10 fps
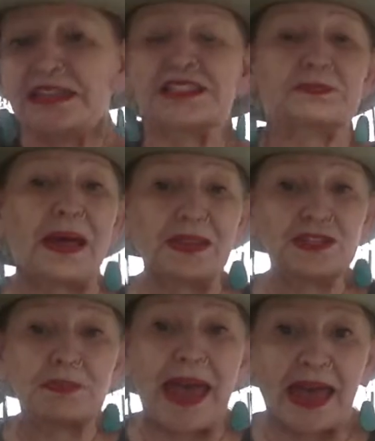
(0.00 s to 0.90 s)

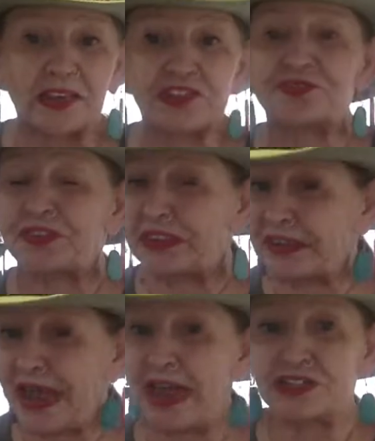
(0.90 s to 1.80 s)
Sponge baths for the
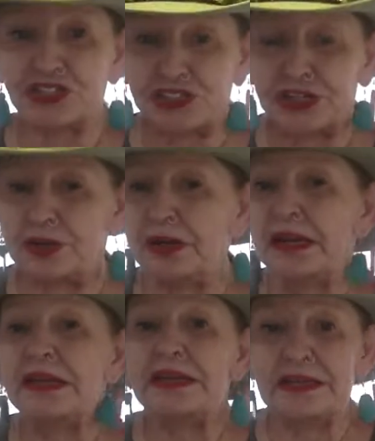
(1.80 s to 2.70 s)
last year
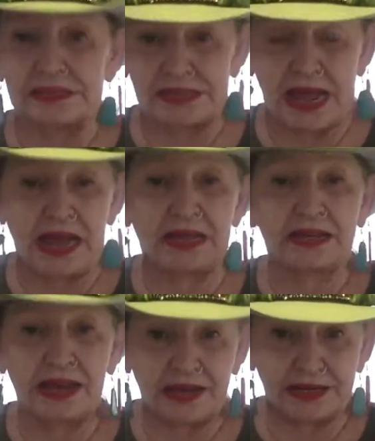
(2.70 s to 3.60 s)
is not
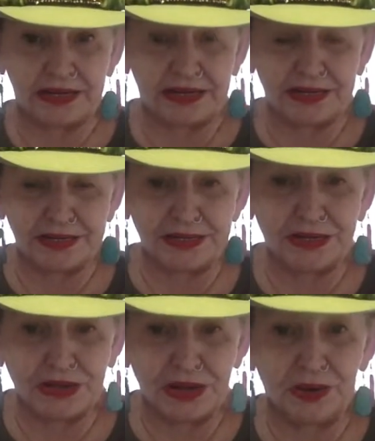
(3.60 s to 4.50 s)
cutting it, you
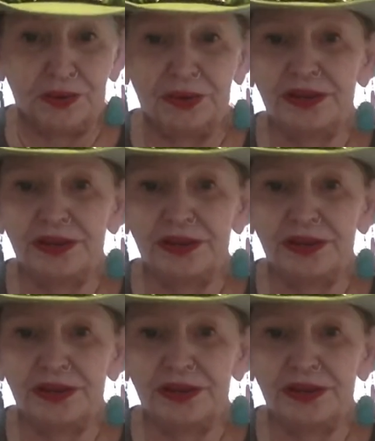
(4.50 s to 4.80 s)
know.